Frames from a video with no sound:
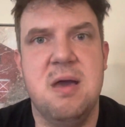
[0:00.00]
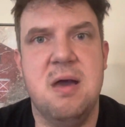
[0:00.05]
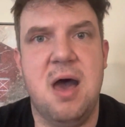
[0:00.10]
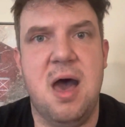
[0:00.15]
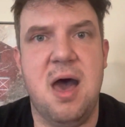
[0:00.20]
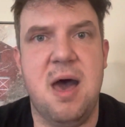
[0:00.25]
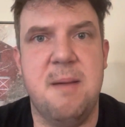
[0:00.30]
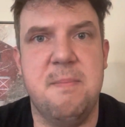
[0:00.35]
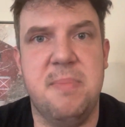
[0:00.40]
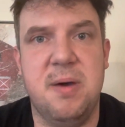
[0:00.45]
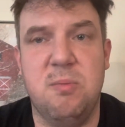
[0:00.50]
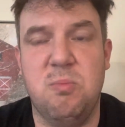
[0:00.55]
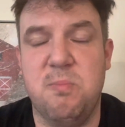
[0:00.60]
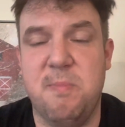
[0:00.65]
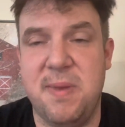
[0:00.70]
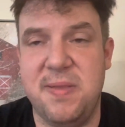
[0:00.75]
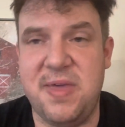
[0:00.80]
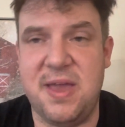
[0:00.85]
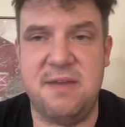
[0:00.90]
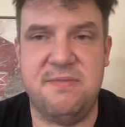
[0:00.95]

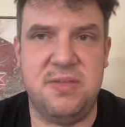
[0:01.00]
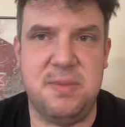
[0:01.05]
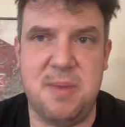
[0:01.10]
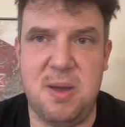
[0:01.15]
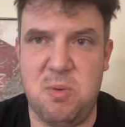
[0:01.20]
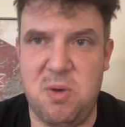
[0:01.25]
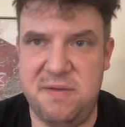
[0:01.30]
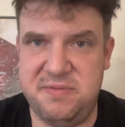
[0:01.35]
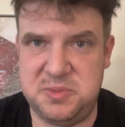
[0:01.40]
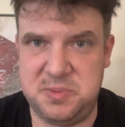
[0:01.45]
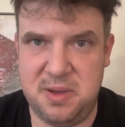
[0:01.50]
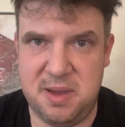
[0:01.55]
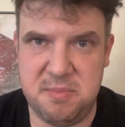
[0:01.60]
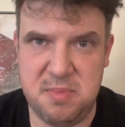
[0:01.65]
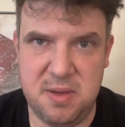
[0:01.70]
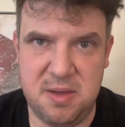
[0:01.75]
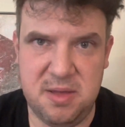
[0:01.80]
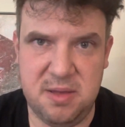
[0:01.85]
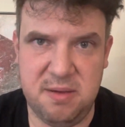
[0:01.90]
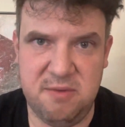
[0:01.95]
Thankfully, my wife's become
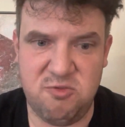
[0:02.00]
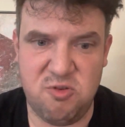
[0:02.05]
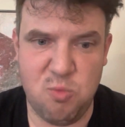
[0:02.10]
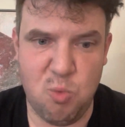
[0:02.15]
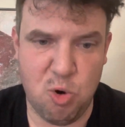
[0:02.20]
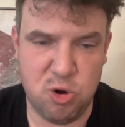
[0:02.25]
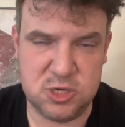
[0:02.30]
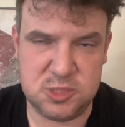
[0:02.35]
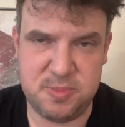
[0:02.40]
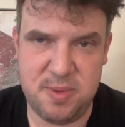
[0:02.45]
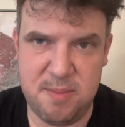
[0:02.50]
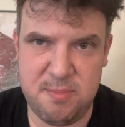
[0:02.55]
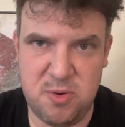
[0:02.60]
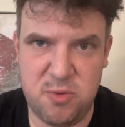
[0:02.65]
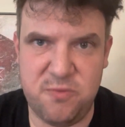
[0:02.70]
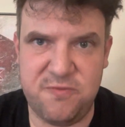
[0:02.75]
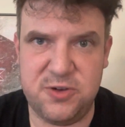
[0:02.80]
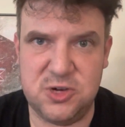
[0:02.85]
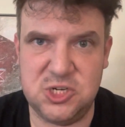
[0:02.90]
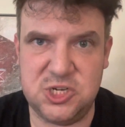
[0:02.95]
a rewards
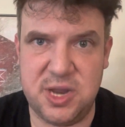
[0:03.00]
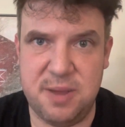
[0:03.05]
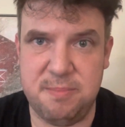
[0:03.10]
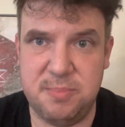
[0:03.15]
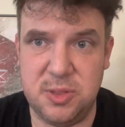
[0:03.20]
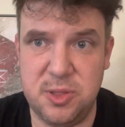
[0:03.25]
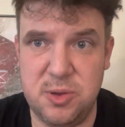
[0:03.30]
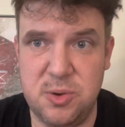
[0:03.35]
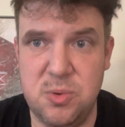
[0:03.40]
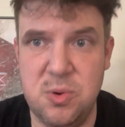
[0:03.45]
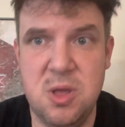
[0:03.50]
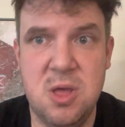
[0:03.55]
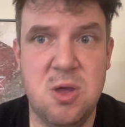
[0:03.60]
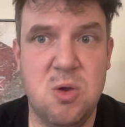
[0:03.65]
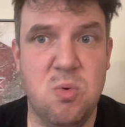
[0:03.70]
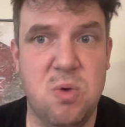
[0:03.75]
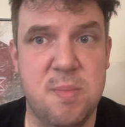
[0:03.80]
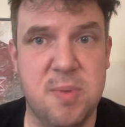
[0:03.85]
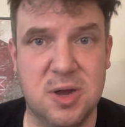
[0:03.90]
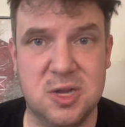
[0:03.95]
member for JetBlue.
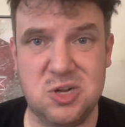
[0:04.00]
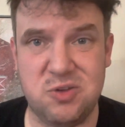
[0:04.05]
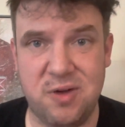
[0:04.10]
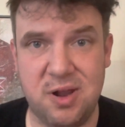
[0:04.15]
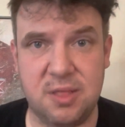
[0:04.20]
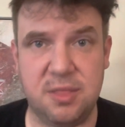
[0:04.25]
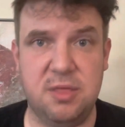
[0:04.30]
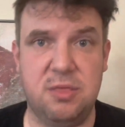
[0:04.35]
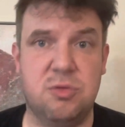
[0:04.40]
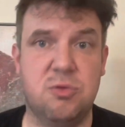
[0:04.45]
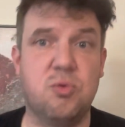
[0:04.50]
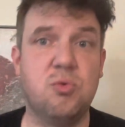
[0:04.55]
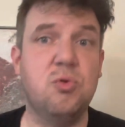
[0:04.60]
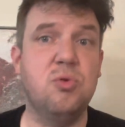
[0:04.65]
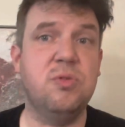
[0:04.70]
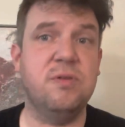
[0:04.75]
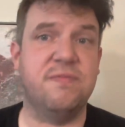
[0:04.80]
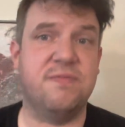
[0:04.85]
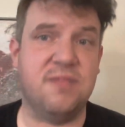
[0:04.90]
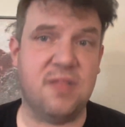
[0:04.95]
We booked directly
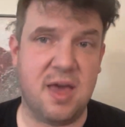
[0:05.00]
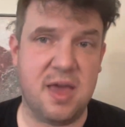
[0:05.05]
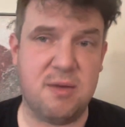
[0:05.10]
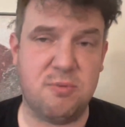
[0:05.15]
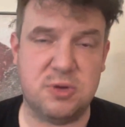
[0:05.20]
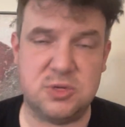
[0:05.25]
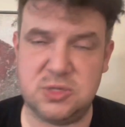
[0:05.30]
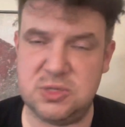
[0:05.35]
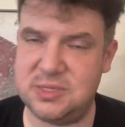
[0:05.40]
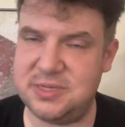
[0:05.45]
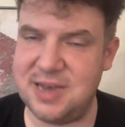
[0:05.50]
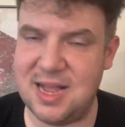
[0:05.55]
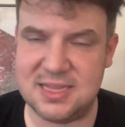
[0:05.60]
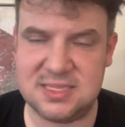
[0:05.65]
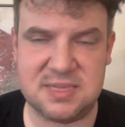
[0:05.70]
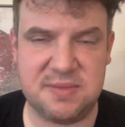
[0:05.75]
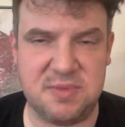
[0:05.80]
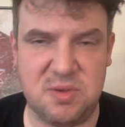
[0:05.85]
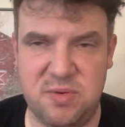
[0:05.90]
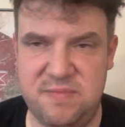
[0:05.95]
through the flight, which is not
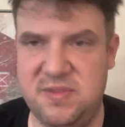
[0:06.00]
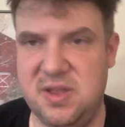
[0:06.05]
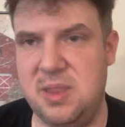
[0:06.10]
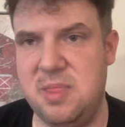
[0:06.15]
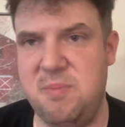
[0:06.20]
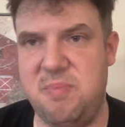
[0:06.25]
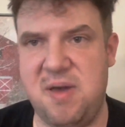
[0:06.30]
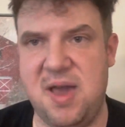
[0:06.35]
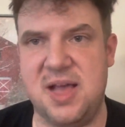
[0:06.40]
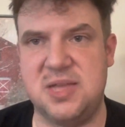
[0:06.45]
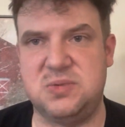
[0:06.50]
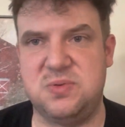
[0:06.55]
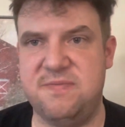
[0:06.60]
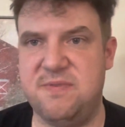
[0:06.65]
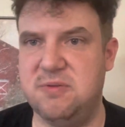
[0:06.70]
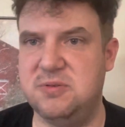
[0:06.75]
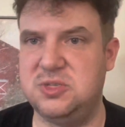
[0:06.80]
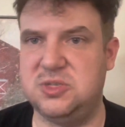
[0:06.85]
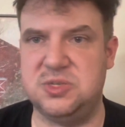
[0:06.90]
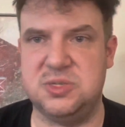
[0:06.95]
something we've done in the past. We've
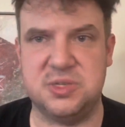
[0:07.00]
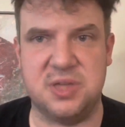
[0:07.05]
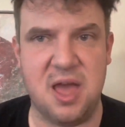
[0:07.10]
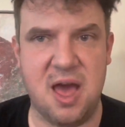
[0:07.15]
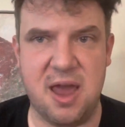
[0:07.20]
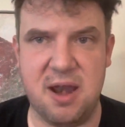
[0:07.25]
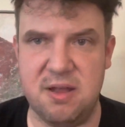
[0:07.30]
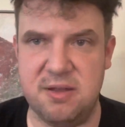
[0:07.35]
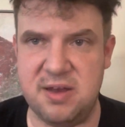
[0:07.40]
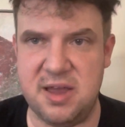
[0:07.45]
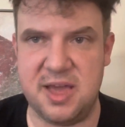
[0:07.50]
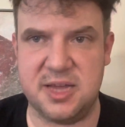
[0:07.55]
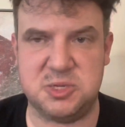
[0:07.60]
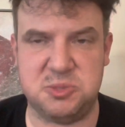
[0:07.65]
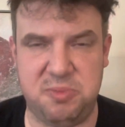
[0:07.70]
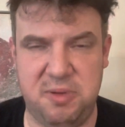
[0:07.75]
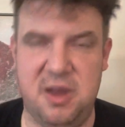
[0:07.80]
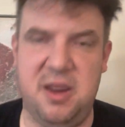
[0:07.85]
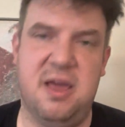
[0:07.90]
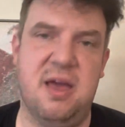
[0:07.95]
always just gone onto
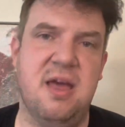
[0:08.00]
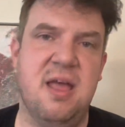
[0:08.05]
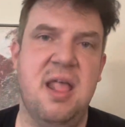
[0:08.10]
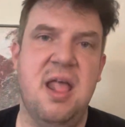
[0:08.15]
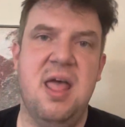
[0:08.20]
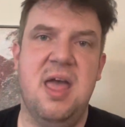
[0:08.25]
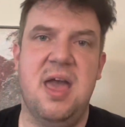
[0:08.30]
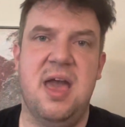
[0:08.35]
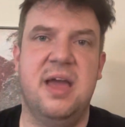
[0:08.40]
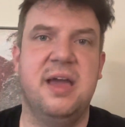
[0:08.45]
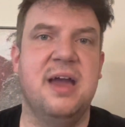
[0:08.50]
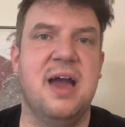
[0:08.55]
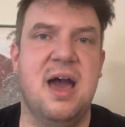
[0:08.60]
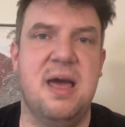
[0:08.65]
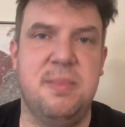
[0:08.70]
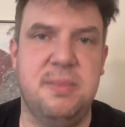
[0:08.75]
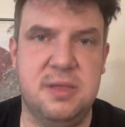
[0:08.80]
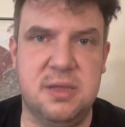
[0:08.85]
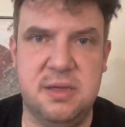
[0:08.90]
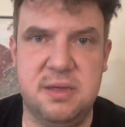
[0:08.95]
Expedia and
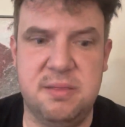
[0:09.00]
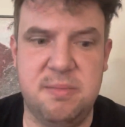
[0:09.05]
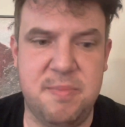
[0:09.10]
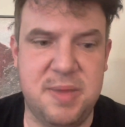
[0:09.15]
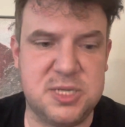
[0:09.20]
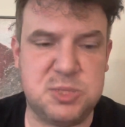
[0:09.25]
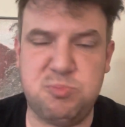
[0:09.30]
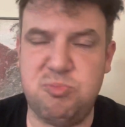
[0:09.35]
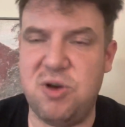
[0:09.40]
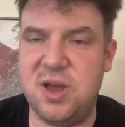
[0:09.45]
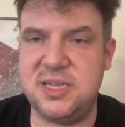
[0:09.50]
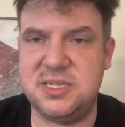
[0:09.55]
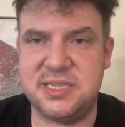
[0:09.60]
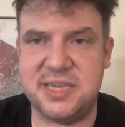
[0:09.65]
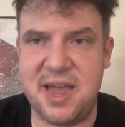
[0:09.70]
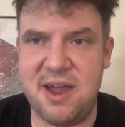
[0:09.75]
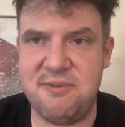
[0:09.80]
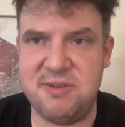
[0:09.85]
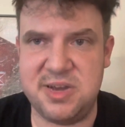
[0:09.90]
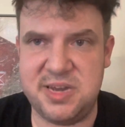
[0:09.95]
gotten the best price
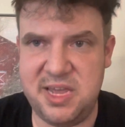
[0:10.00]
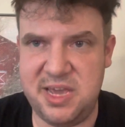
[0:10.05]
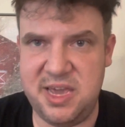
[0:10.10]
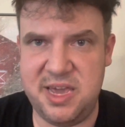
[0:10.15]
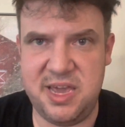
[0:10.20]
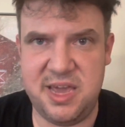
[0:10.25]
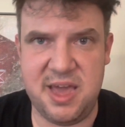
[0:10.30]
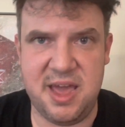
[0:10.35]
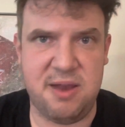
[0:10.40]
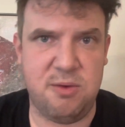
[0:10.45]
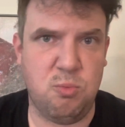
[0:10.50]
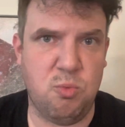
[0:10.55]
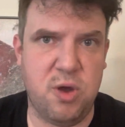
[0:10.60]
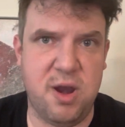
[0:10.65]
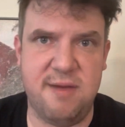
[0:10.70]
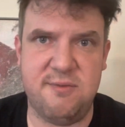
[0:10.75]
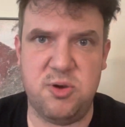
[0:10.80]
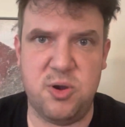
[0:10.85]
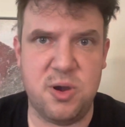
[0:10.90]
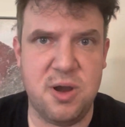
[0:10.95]
guarantee and
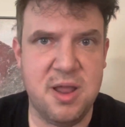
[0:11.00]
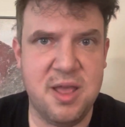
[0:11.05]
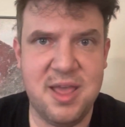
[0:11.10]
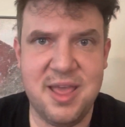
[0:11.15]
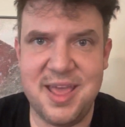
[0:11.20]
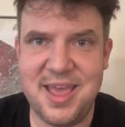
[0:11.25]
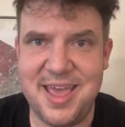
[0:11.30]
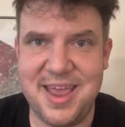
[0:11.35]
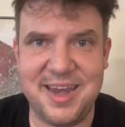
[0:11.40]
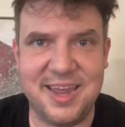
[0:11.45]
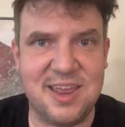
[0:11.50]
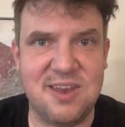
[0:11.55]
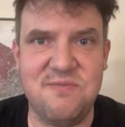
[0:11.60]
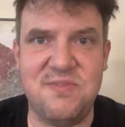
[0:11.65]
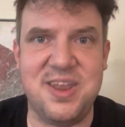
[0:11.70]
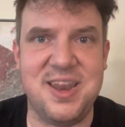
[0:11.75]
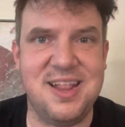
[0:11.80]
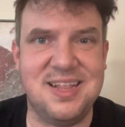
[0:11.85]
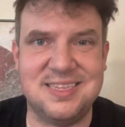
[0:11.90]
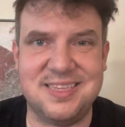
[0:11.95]
whatever
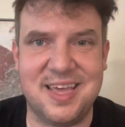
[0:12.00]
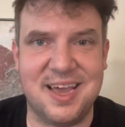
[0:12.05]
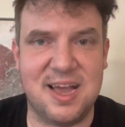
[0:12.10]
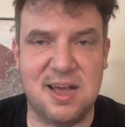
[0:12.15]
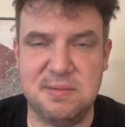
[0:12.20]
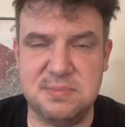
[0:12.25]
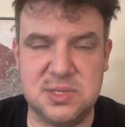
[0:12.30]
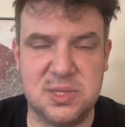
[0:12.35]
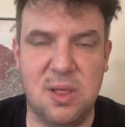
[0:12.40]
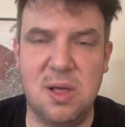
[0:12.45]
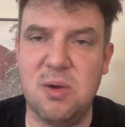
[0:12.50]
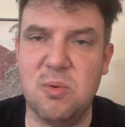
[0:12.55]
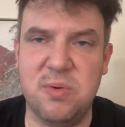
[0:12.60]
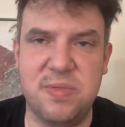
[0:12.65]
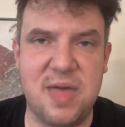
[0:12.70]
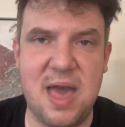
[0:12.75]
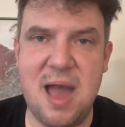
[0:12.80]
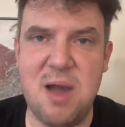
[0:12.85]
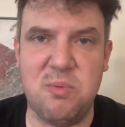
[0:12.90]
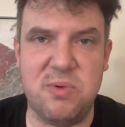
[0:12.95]
inconvenience that comes along
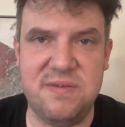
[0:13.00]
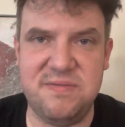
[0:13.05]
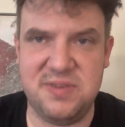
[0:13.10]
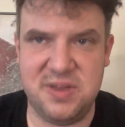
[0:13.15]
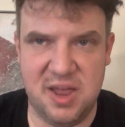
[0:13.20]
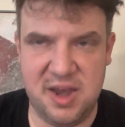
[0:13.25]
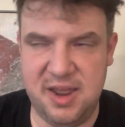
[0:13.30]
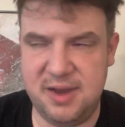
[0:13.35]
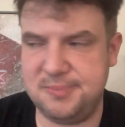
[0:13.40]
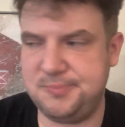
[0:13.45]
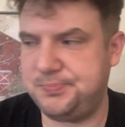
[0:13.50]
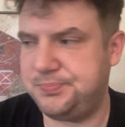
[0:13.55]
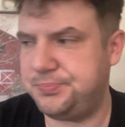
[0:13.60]
with that. We've done it.